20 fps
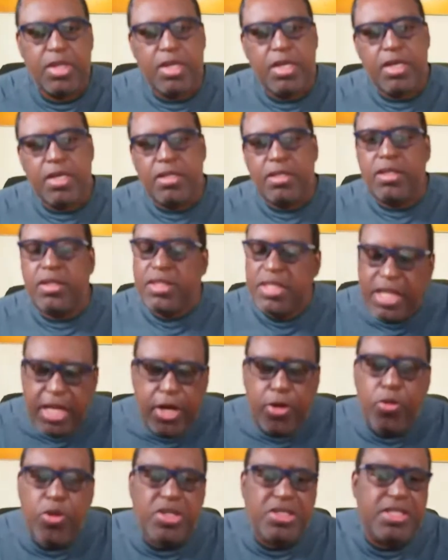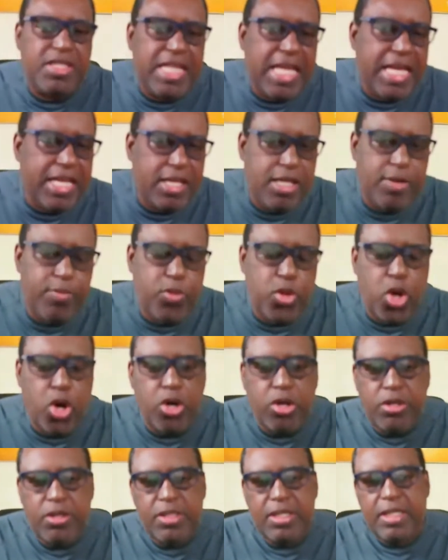So there was Naeem
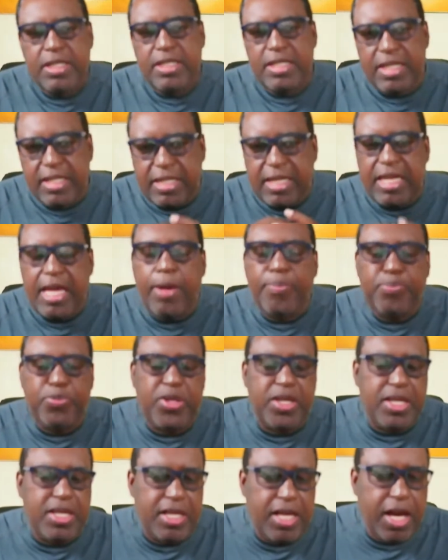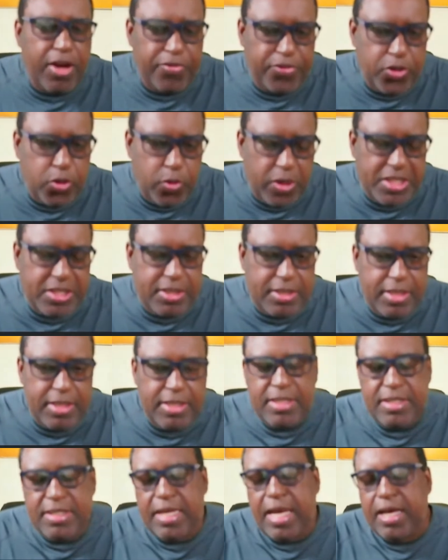Young, the captain of the West
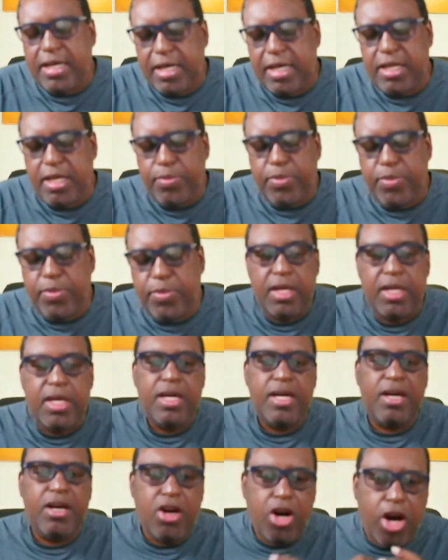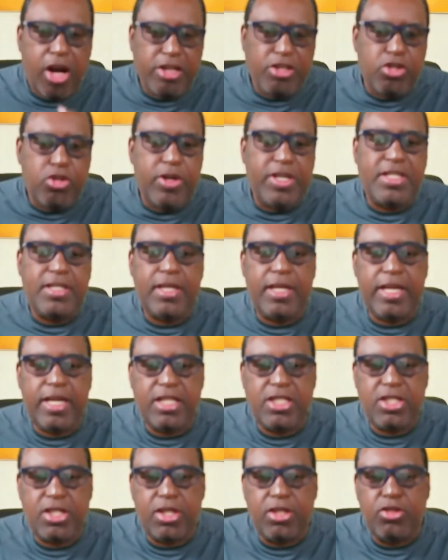Indies Academy.
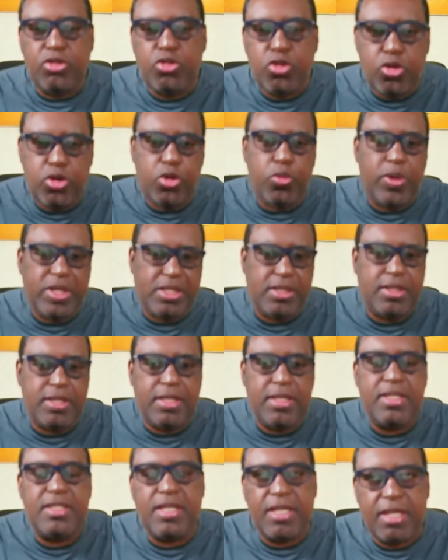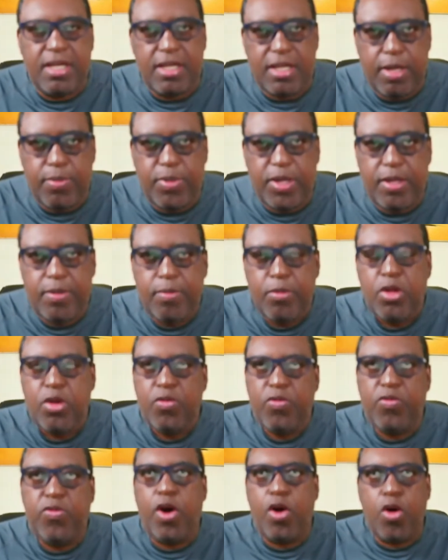Congratulations to the West Indies Academy
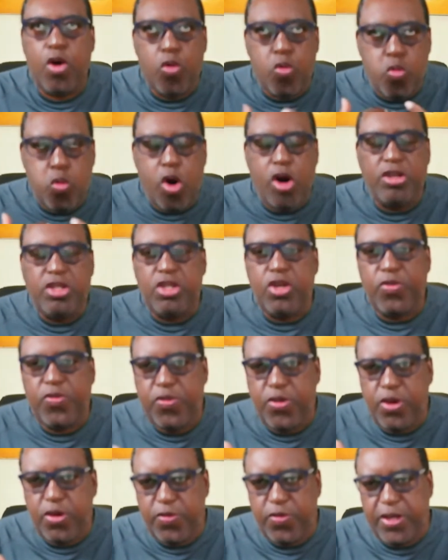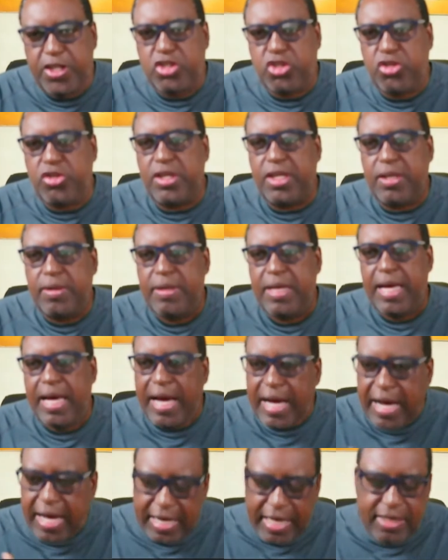for a wonderful victory.
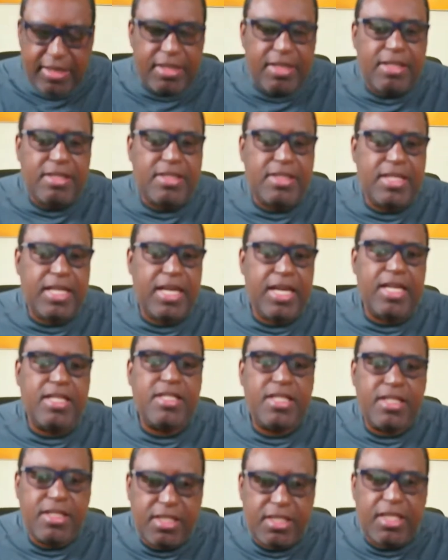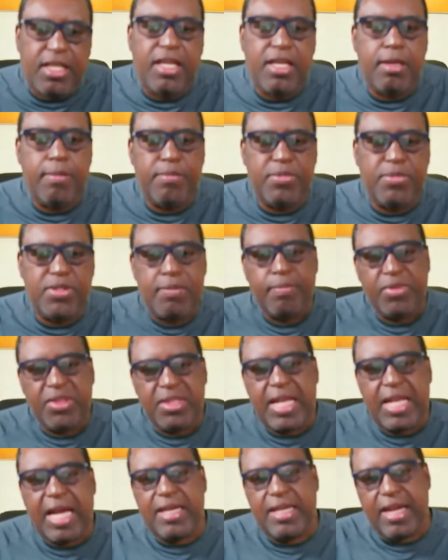And at this stage, it seems
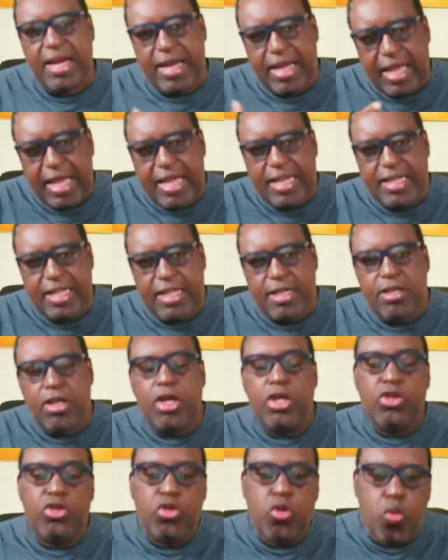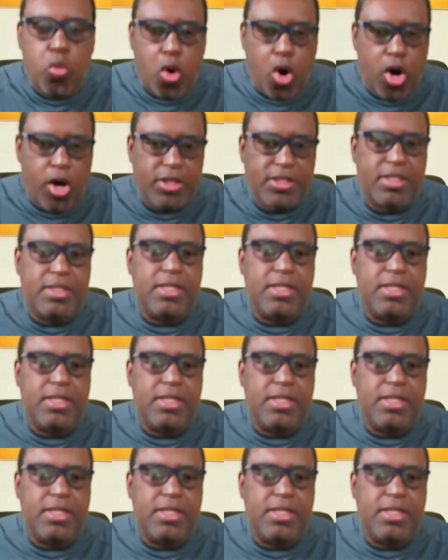that they are heading towards the